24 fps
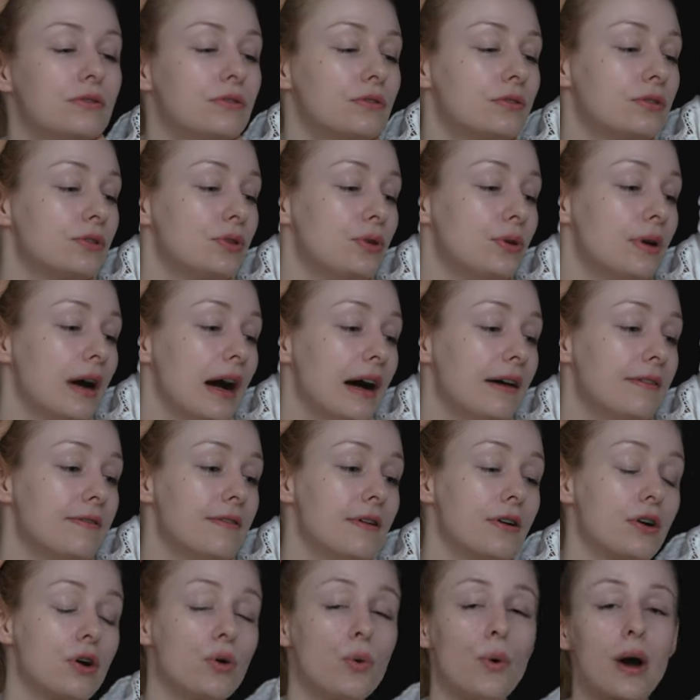So you
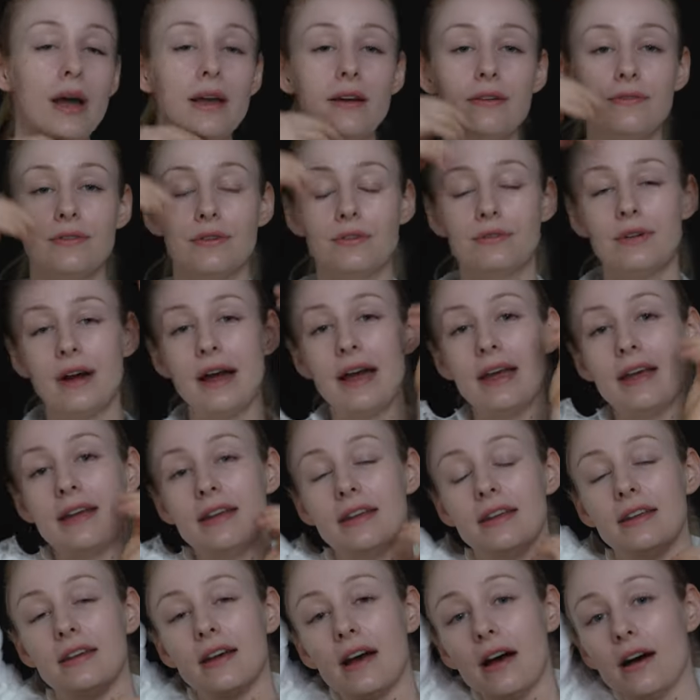have quite a
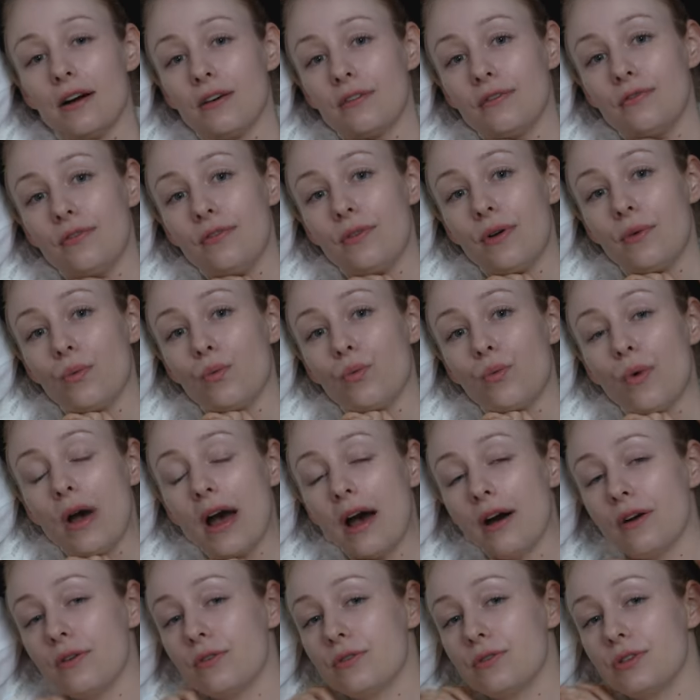variety of
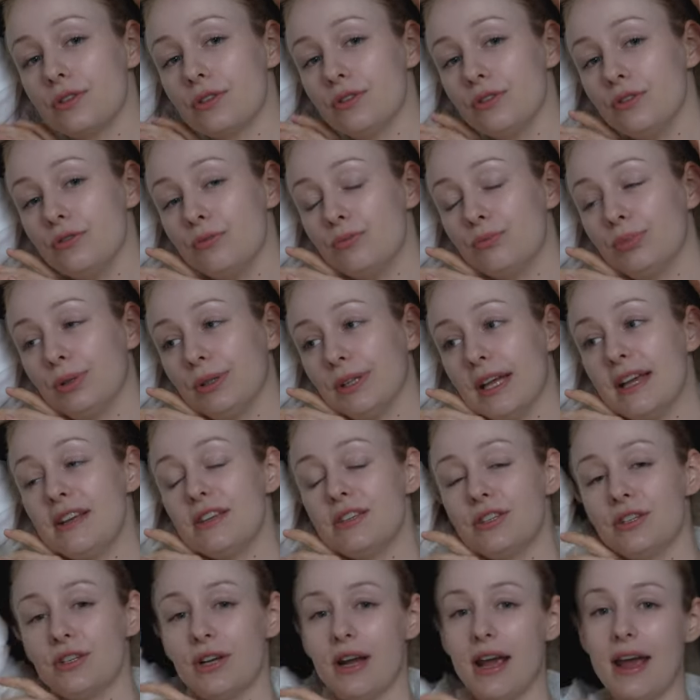how to
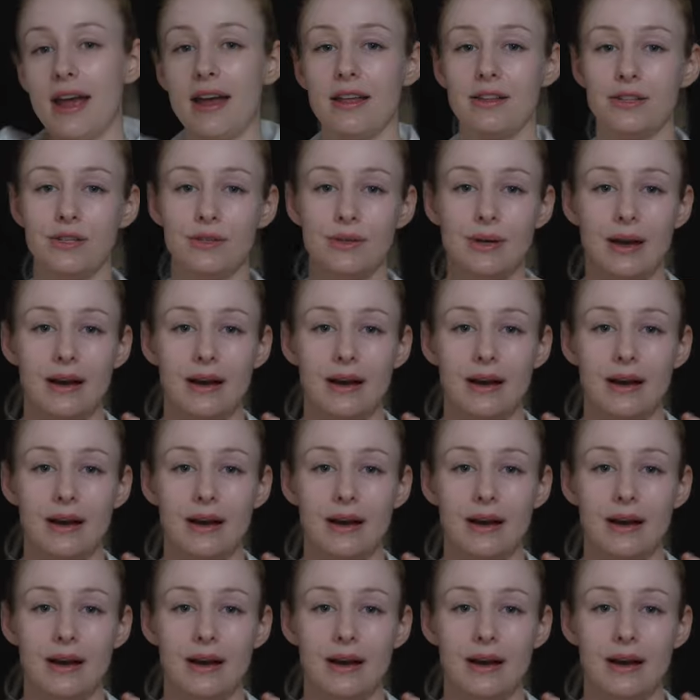place your hands.